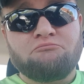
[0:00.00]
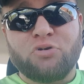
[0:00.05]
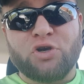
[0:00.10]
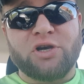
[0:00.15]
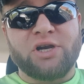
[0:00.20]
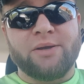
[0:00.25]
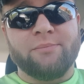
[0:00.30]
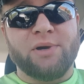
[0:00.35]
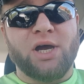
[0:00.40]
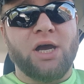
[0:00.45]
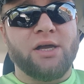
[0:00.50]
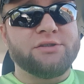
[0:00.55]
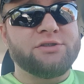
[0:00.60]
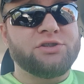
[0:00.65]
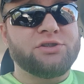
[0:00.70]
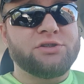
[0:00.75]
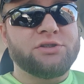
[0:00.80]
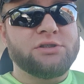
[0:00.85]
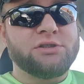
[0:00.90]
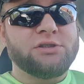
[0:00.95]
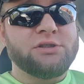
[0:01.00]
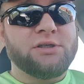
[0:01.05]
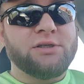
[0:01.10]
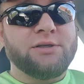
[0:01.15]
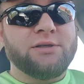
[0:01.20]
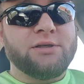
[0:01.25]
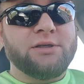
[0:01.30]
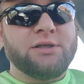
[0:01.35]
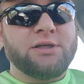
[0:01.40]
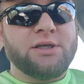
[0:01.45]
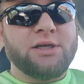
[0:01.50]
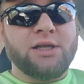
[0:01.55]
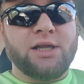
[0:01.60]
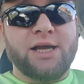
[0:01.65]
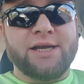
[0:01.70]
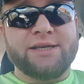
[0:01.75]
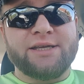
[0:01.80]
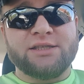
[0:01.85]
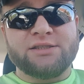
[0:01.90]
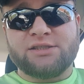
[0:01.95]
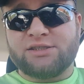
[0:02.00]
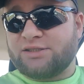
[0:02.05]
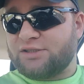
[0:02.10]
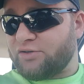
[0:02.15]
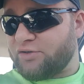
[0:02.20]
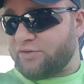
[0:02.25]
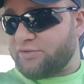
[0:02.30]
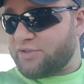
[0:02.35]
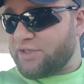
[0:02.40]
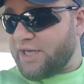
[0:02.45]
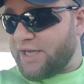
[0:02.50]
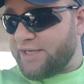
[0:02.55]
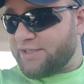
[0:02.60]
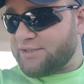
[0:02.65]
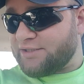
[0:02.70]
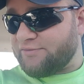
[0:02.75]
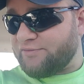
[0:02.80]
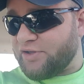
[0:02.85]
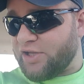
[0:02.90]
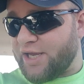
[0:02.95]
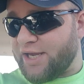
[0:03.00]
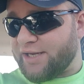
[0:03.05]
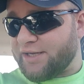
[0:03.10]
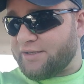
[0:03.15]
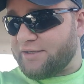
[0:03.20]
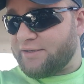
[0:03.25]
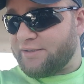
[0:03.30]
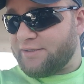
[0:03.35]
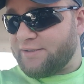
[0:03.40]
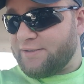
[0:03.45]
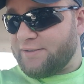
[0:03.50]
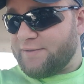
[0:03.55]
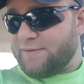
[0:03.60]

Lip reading: Pretty much. Hell, I get certain kinds of like